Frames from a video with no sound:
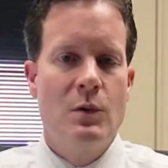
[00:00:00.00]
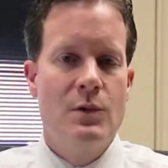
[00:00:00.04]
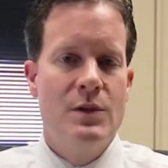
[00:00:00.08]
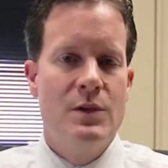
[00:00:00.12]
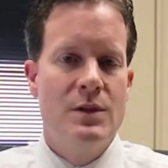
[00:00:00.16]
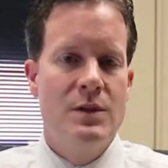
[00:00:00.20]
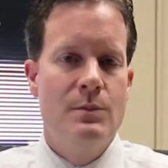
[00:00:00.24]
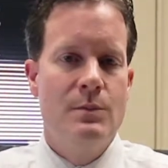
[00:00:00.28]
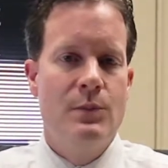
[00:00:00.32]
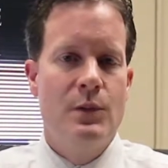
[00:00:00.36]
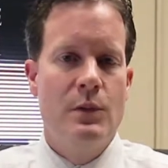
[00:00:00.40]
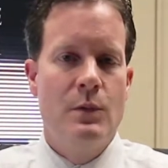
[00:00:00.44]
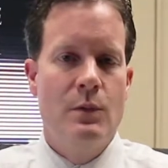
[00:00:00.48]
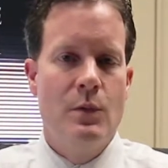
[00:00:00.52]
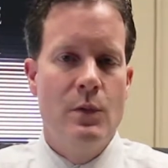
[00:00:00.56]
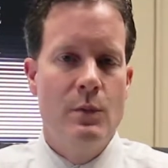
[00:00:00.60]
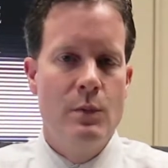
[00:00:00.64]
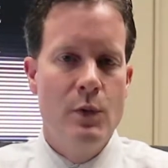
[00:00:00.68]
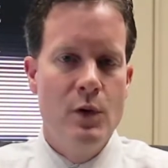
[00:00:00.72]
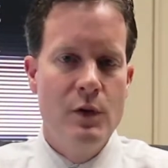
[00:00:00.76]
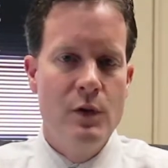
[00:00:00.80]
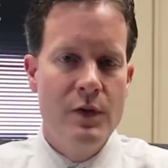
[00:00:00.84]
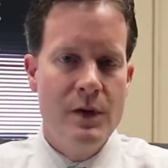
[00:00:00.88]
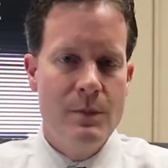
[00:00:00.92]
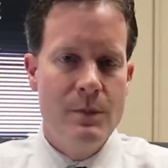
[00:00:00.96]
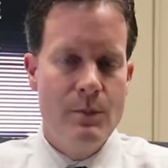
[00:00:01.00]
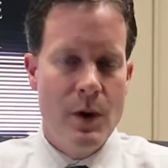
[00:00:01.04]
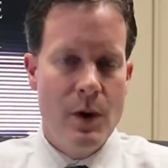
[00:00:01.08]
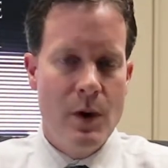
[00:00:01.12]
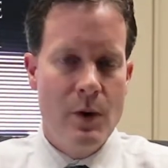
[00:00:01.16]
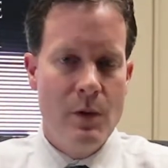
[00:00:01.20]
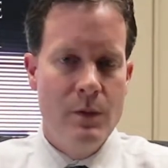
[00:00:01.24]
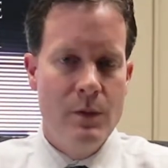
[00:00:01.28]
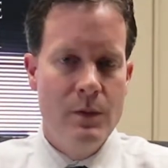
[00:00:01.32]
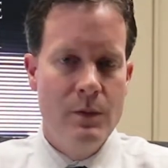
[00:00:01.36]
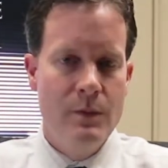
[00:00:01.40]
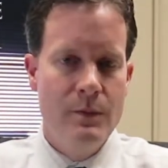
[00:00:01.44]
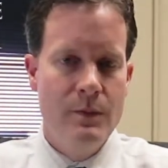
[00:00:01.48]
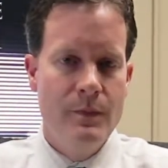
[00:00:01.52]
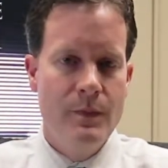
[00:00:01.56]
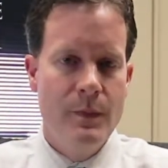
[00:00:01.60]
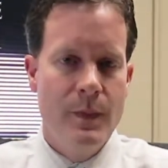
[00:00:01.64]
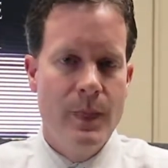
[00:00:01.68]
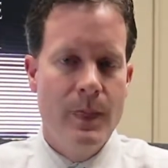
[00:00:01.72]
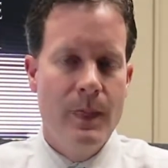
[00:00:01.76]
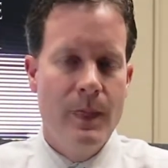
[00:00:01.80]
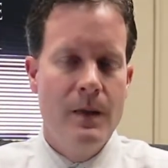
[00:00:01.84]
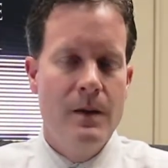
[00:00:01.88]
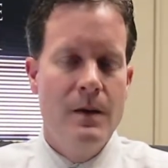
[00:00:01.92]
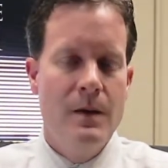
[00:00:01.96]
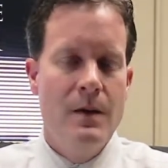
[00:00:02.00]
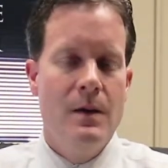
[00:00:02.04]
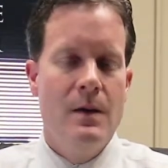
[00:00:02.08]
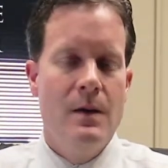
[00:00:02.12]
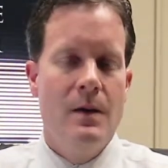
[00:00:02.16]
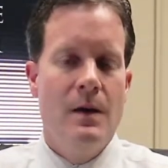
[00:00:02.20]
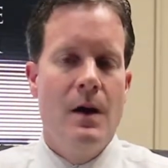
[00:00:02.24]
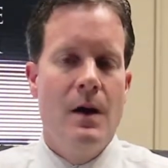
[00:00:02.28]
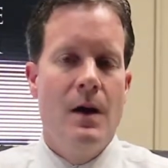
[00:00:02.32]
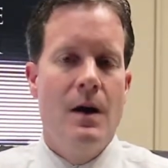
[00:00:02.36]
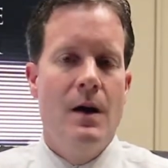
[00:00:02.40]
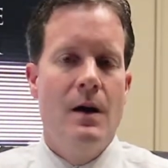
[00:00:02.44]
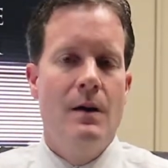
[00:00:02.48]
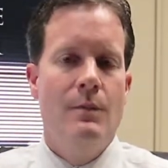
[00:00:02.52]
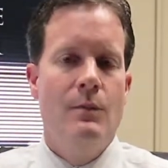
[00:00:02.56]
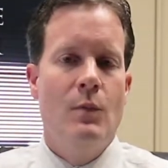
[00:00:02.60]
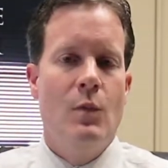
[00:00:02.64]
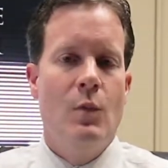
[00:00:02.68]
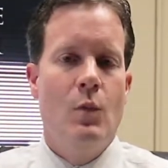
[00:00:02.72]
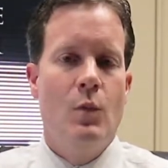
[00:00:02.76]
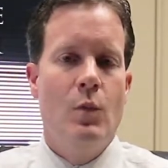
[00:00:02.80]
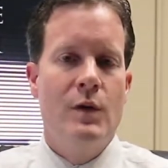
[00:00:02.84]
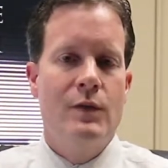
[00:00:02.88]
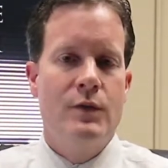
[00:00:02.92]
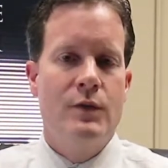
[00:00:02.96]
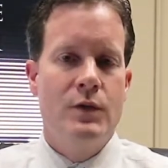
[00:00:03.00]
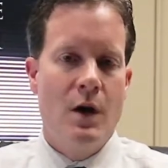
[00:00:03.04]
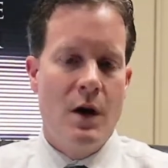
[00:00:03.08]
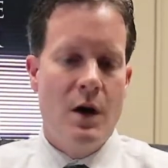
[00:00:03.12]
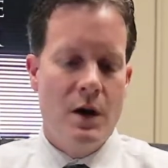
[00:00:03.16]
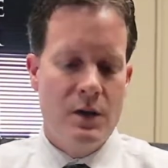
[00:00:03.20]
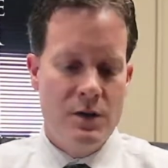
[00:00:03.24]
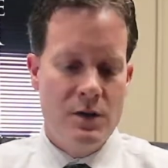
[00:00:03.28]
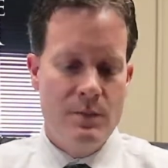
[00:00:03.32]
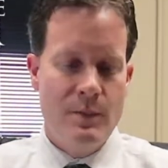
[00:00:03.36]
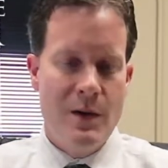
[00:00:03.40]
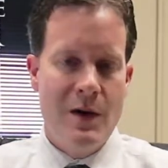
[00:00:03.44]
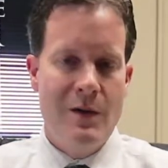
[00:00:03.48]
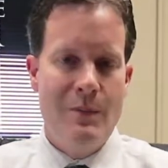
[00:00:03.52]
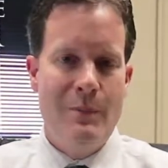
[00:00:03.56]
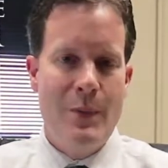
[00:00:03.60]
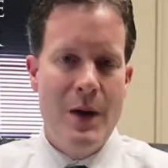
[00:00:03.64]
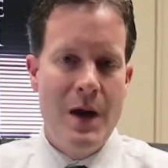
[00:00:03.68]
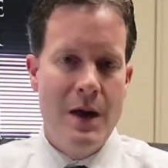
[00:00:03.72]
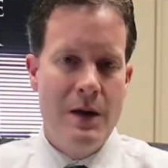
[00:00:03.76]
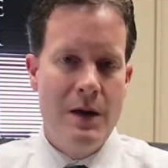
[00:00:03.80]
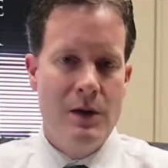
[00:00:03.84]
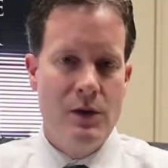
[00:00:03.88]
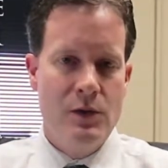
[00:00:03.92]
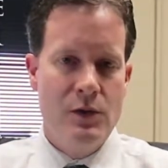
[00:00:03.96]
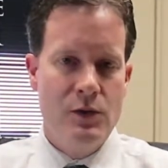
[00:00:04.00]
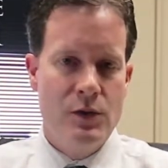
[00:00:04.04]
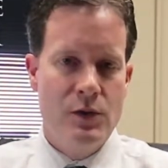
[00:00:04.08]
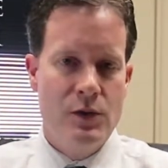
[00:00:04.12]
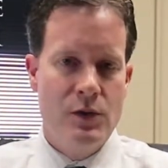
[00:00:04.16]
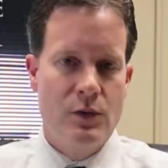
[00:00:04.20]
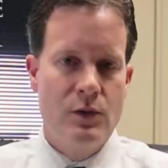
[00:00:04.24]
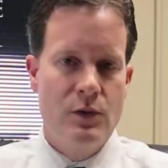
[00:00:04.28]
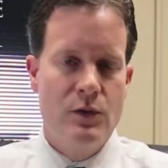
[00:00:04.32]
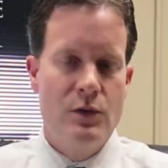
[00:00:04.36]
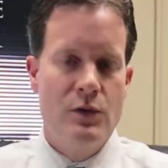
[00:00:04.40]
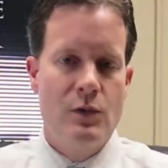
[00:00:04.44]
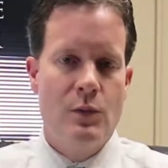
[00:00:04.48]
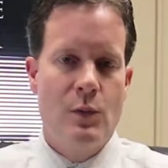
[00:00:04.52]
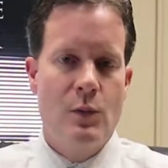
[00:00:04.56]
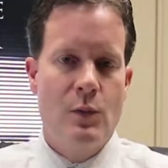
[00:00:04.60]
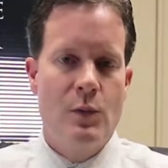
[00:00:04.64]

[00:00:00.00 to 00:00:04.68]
we're simply removing bone. We've talked about pedicle screws, we're